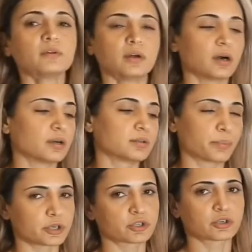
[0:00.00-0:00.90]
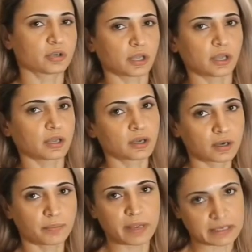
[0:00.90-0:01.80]
Uh, the pressure cooking
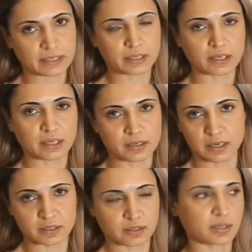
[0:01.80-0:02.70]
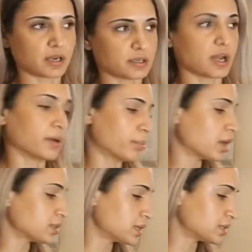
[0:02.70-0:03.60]
basically condenses that entire
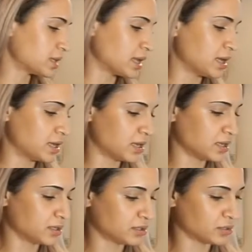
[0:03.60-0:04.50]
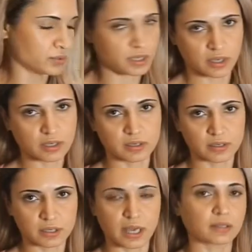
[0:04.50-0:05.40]
process and you
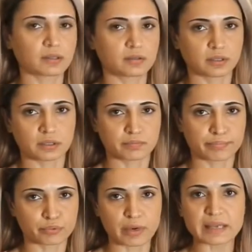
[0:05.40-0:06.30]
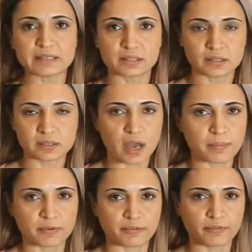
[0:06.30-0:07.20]
can get like braised
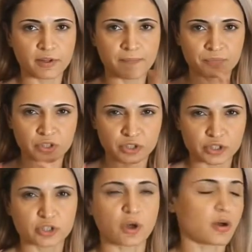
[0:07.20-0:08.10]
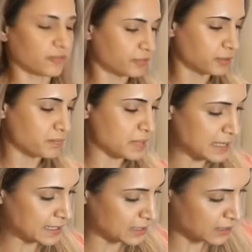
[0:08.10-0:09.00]
type of soft
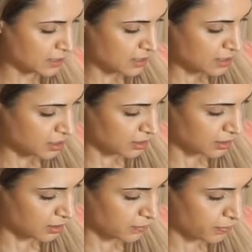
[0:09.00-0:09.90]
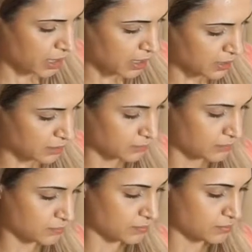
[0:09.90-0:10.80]
meat uh, by,
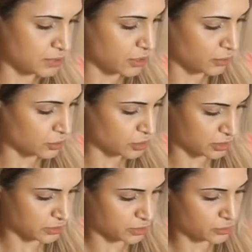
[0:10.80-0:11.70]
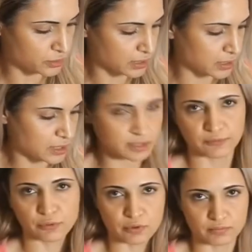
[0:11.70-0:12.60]
you know, just using this
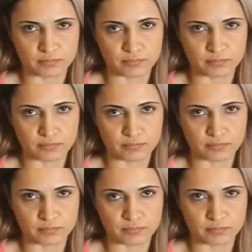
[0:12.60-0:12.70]
for